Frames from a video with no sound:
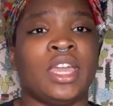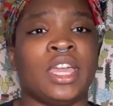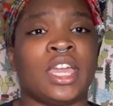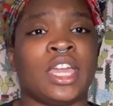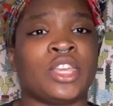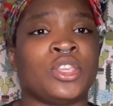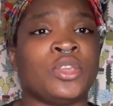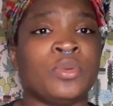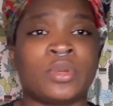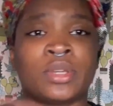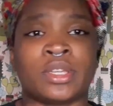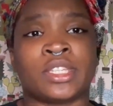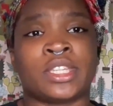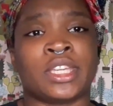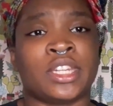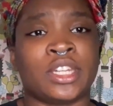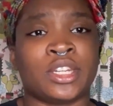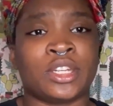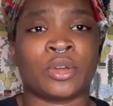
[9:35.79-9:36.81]
And you can
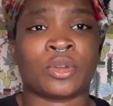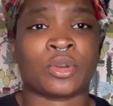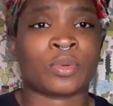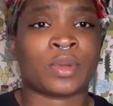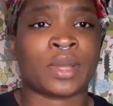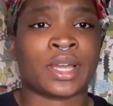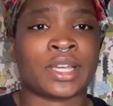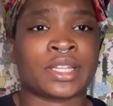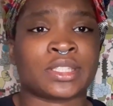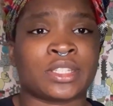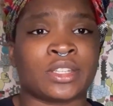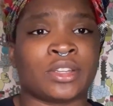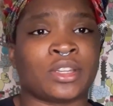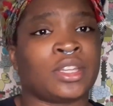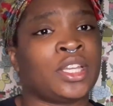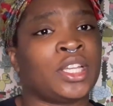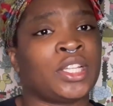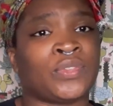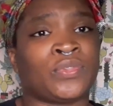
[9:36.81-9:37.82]
get it notarized there in
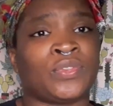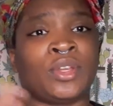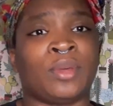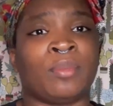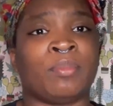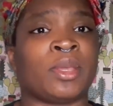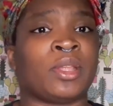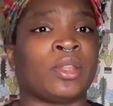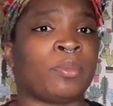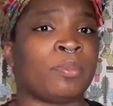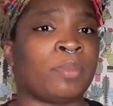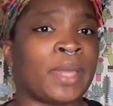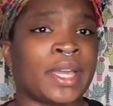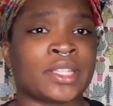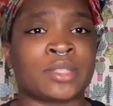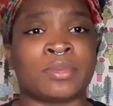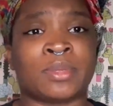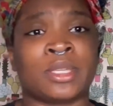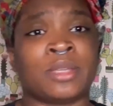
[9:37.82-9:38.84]
Huntsville and mail it back to me.